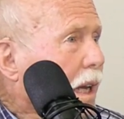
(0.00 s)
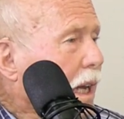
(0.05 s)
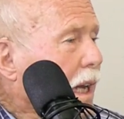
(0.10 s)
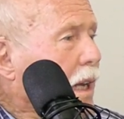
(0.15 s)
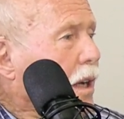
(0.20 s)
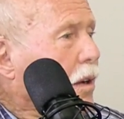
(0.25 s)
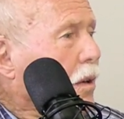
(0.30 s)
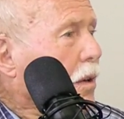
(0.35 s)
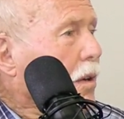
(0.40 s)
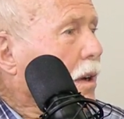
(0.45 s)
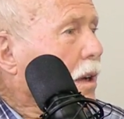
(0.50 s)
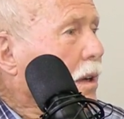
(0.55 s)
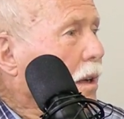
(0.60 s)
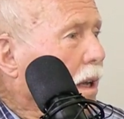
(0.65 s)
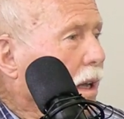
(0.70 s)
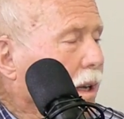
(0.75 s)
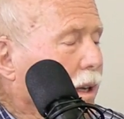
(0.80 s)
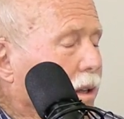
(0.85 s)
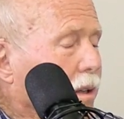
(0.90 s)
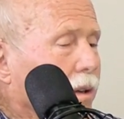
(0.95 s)
He couldn't have
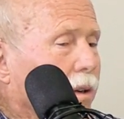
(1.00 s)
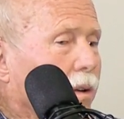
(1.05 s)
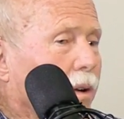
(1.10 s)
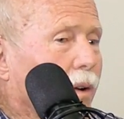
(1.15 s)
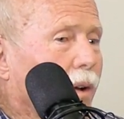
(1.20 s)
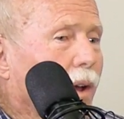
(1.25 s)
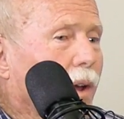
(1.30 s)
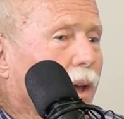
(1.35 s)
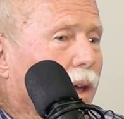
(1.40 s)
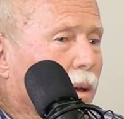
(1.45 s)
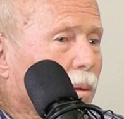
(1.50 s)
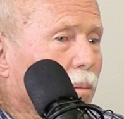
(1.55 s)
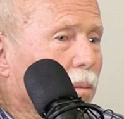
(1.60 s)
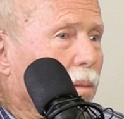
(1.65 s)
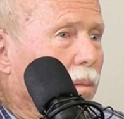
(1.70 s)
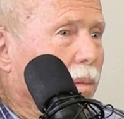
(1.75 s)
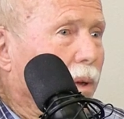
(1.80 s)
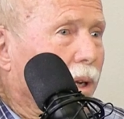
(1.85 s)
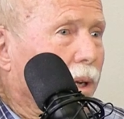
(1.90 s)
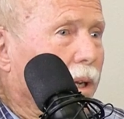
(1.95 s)
done it, you know,
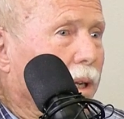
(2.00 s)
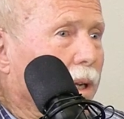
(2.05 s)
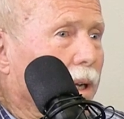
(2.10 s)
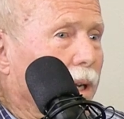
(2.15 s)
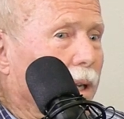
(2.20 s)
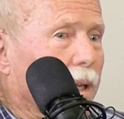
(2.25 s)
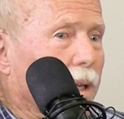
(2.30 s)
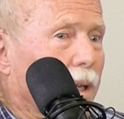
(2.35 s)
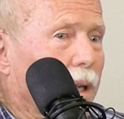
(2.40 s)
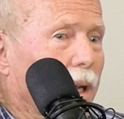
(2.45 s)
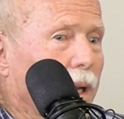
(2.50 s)
but he did.